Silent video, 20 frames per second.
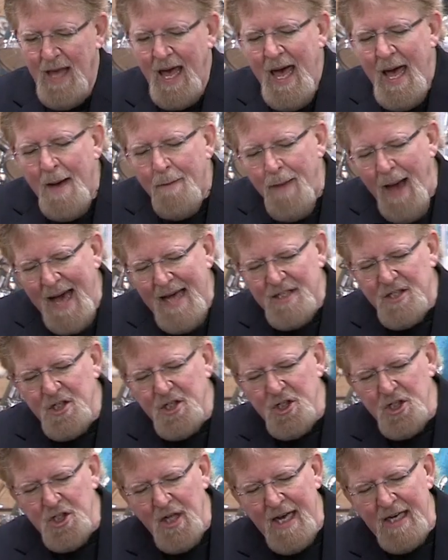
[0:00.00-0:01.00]

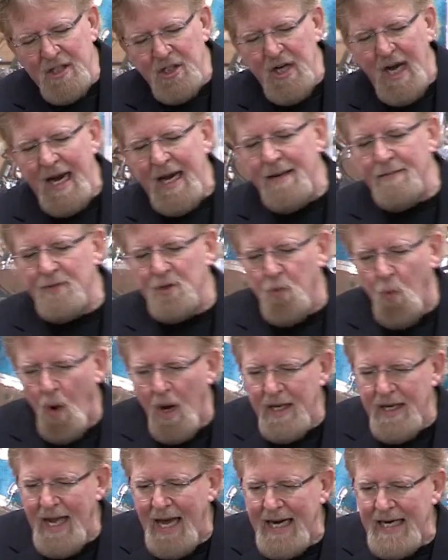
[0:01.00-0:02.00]
Passages like James
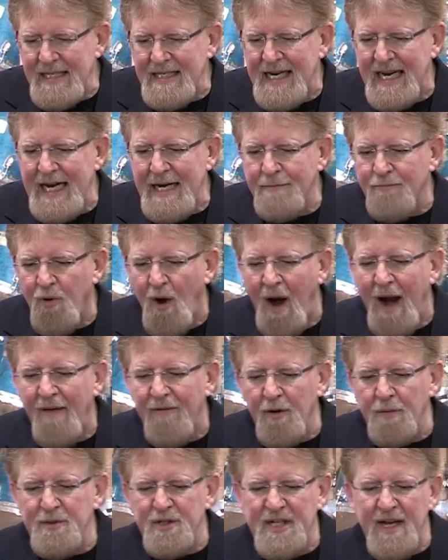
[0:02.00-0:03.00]
1:19,
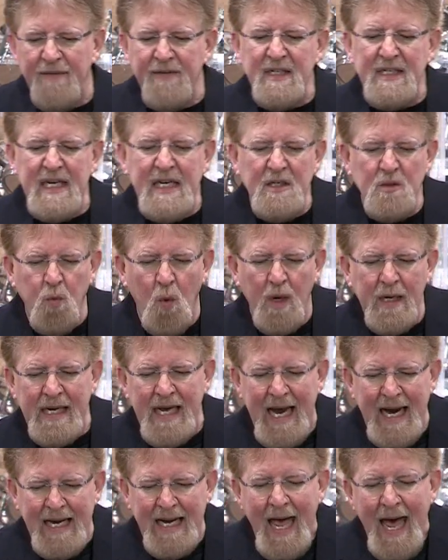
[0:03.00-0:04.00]
Proverbs 17:28,